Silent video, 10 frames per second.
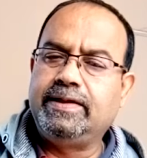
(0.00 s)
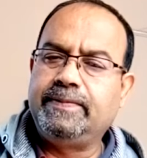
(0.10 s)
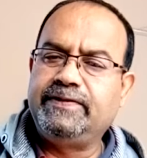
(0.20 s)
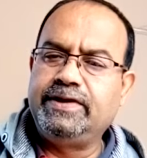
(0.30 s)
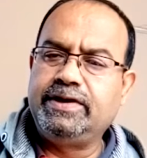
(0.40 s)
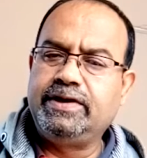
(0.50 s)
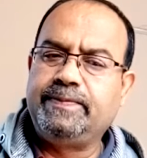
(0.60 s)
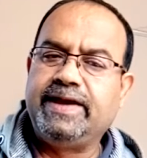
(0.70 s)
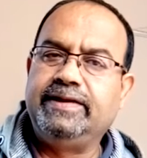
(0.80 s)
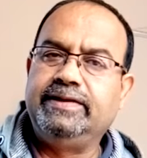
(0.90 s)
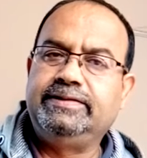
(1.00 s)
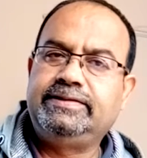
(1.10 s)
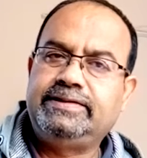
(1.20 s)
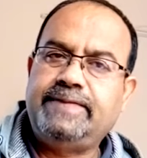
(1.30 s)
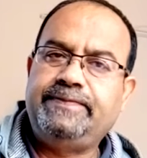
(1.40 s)
represented by
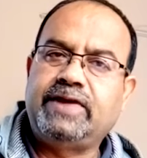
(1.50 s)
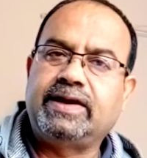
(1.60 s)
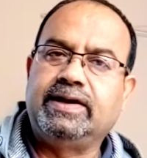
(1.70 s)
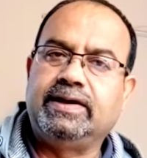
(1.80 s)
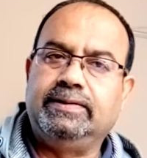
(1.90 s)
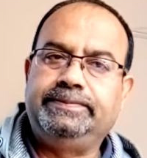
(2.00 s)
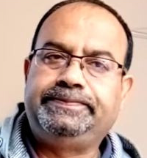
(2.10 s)
some circle.